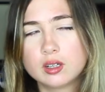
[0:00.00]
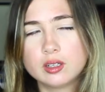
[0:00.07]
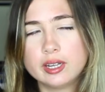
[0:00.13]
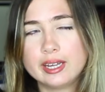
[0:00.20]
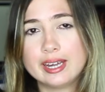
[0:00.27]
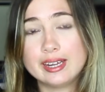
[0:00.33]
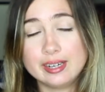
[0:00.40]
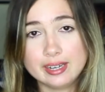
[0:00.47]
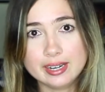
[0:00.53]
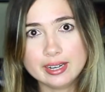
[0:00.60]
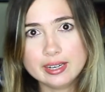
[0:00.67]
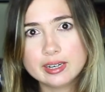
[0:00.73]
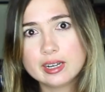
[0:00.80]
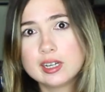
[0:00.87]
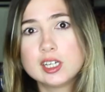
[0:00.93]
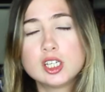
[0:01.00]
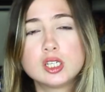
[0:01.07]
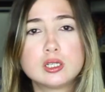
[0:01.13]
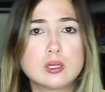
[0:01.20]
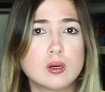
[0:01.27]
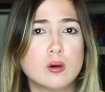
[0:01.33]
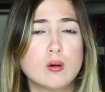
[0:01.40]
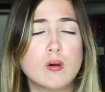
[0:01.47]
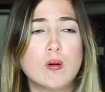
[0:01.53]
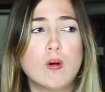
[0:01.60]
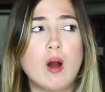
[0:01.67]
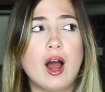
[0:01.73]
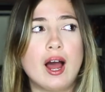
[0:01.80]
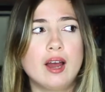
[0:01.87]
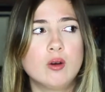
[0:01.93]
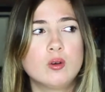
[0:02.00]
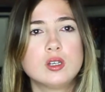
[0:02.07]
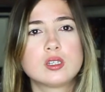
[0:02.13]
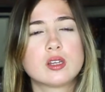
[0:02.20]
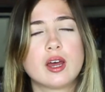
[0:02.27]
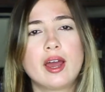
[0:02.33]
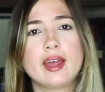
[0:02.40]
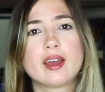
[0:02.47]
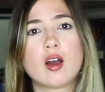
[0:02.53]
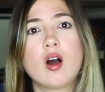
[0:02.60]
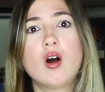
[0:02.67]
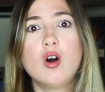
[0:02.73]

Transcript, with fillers: like idiot so I was like